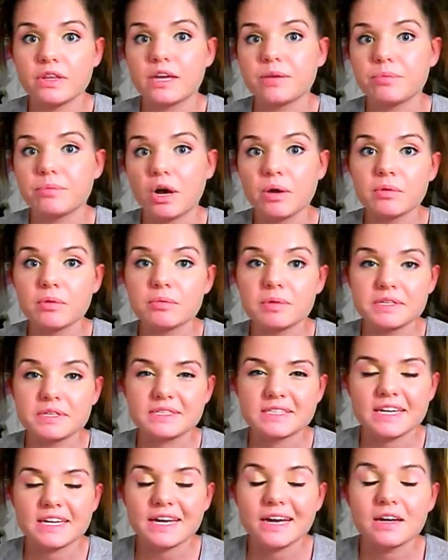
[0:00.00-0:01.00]
like, bobby
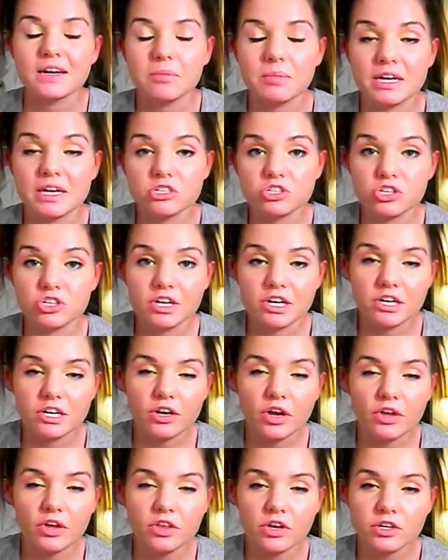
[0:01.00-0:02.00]
pins that kind of match your hair
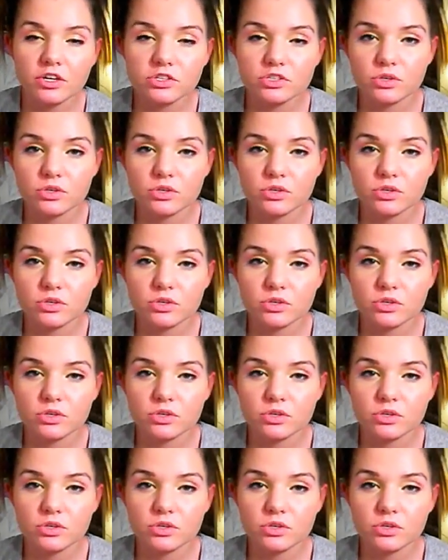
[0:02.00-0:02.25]
color,